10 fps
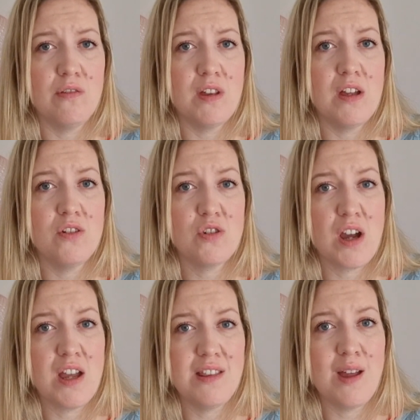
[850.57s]
they are
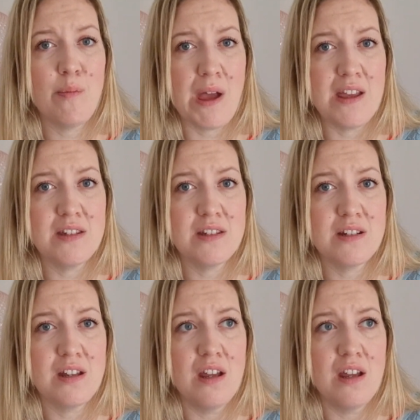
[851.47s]
trying their best,